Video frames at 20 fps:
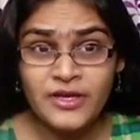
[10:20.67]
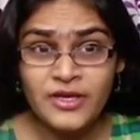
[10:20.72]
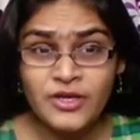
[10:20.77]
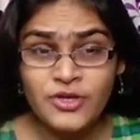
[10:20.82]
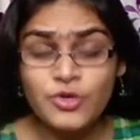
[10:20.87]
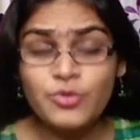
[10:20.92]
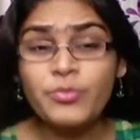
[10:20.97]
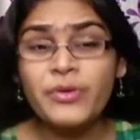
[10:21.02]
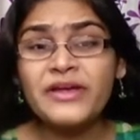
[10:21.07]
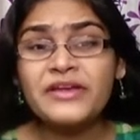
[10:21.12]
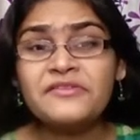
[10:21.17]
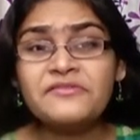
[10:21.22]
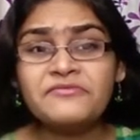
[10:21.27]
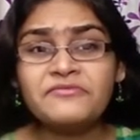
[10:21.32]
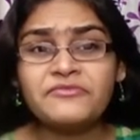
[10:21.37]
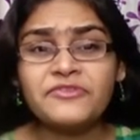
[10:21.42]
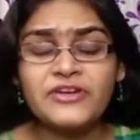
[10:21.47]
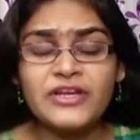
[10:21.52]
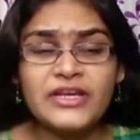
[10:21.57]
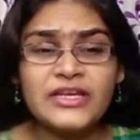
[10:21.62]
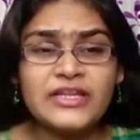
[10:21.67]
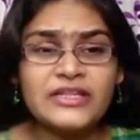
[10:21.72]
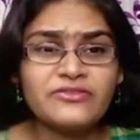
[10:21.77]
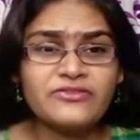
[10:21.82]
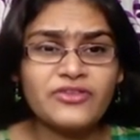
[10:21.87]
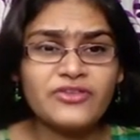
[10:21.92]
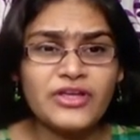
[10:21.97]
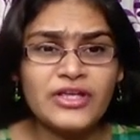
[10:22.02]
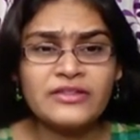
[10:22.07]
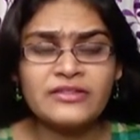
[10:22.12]
You might really
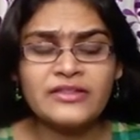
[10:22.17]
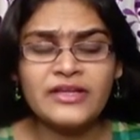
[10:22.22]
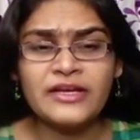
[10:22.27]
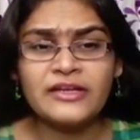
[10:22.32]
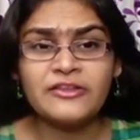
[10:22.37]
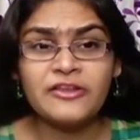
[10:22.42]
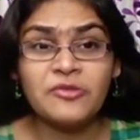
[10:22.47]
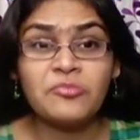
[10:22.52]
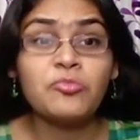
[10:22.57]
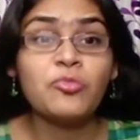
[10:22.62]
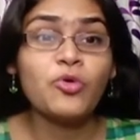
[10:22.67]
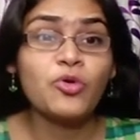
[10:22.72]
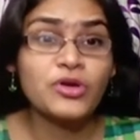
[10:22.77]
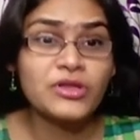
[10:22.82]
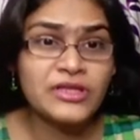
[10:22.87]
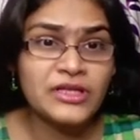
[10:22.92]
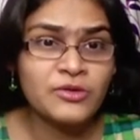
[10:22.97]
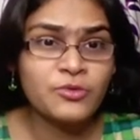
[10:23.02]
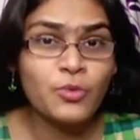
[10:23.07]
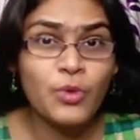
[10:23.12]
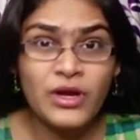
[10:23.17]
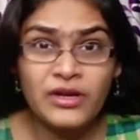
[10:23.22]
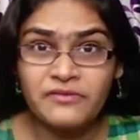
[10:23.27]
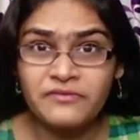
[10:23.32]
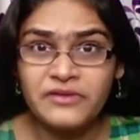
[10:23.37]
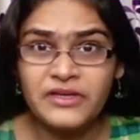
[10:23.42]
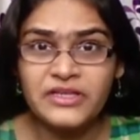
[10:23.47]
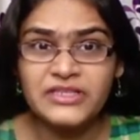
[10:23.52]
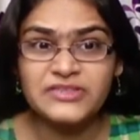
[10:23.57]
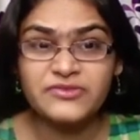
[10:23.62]
think that there are more than one
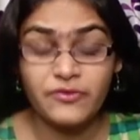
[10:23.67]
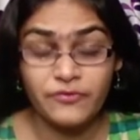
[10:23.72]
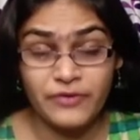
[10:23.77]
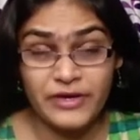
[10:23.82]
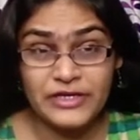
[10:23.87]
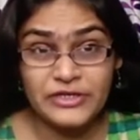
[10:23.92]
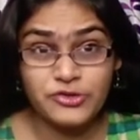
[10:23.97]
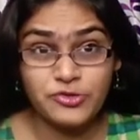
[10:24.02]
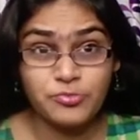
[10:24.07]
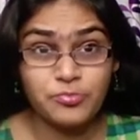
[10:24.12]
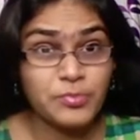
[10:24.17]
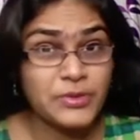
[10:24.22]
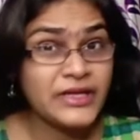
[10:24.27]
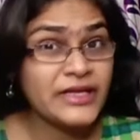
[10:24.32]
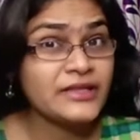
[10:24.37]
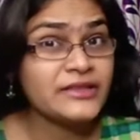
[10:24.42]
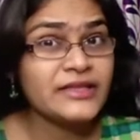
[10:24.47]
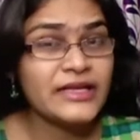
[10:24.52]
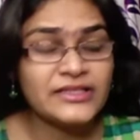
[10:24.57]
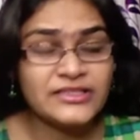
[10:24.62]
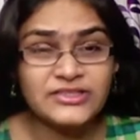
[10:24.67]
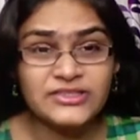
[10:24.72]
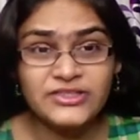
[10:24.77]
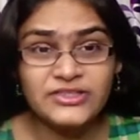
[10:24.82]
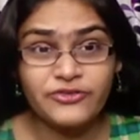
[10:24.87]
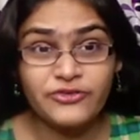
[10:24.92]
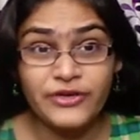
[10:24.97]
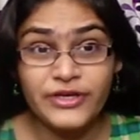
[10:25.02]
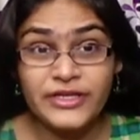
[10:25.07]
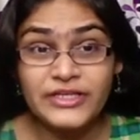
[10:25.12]
ways for white to play, and that is
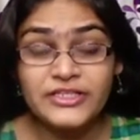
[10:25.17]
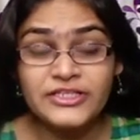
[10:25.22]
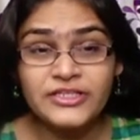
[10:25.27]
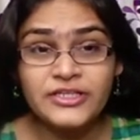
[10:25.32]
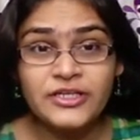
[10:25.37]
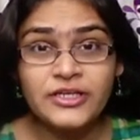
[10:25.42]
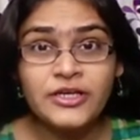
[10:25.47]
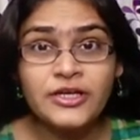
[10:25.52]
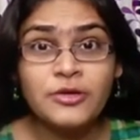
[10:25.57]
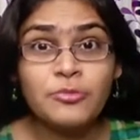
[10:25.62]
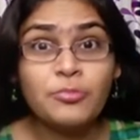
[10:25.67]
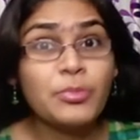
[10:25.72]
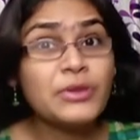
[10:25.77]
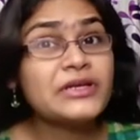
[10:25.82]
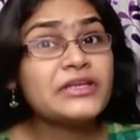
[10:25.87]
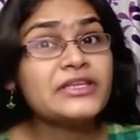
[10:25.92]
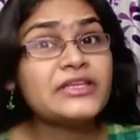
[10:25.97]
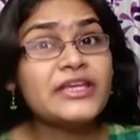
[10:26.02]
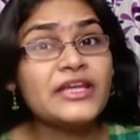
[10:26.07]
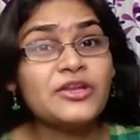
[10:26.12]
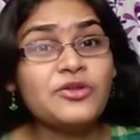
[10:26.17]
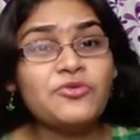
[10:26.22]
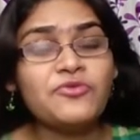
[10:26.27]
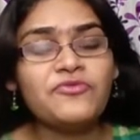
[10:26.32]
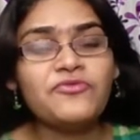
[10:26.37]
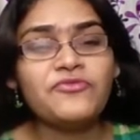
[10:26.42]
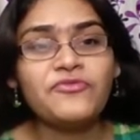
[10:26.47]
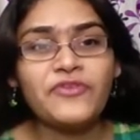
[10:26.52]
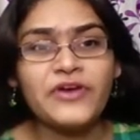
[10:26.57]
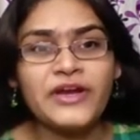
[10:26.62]
correct. But can you
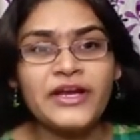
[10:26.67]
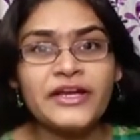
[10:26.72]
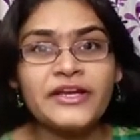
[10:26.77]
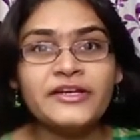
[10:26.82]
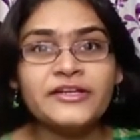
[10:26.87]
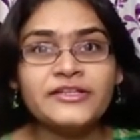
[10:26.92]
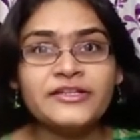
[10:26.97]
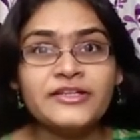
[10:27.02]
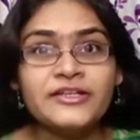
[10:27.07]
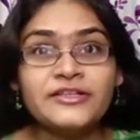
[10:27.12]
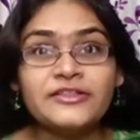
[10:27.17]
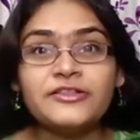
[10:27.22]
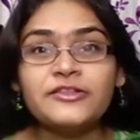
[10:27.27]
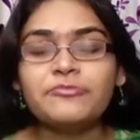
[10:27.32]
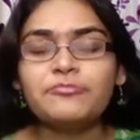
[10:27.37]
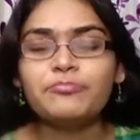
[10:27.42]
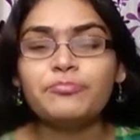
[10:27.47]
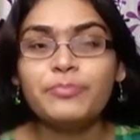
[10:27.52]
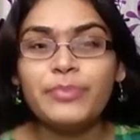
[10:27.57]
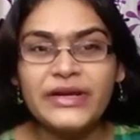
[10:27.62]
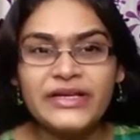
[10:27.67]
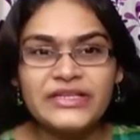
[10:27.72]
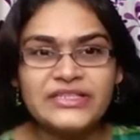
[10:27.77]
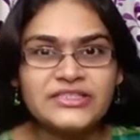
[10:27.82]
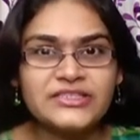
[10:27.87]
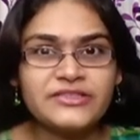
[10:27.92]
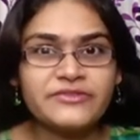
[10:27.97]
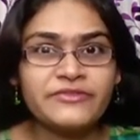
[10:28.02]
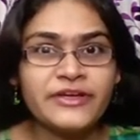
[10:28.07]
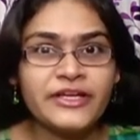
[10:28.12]
find the
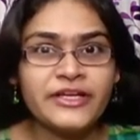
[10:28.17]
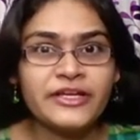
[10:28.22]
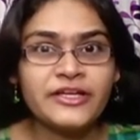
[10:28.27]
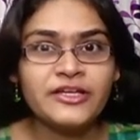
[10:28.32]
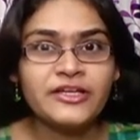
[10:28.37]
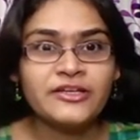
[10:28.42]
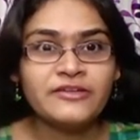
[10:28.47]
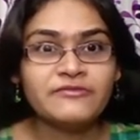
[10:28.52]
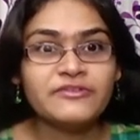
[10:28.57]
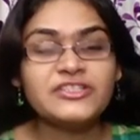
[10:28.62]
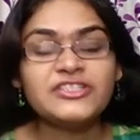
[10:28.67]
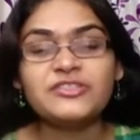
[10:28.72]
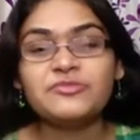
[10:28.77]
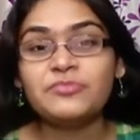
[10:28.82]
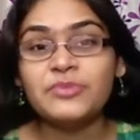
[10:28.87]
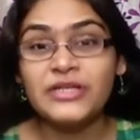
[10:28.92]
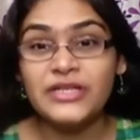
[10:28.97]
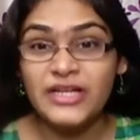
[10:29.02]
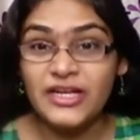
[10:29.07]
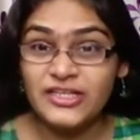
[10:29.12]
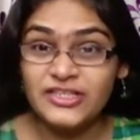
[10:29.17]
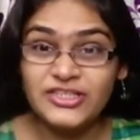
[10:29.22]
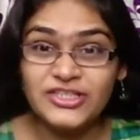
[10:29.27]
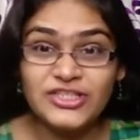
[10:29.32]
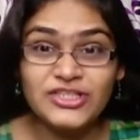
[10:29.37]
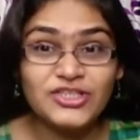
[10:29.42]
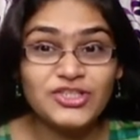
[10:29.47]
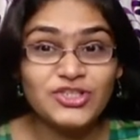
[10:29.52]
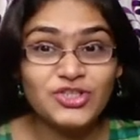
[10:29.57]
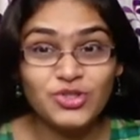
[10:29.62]
best way which
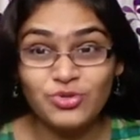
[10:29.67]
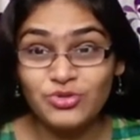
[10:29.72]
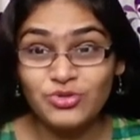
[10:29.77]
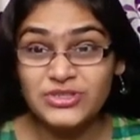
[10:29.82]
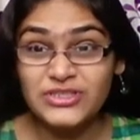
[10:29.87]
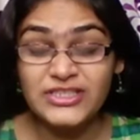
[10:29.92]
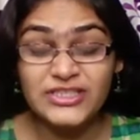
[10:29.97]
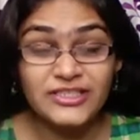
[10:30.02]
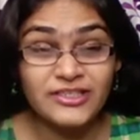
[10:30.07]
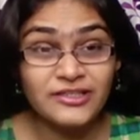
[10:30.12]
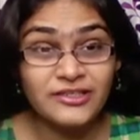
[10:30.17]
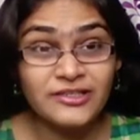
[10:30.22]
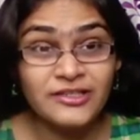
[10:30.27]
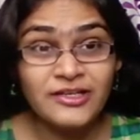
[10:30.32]
Meenakshi chose here?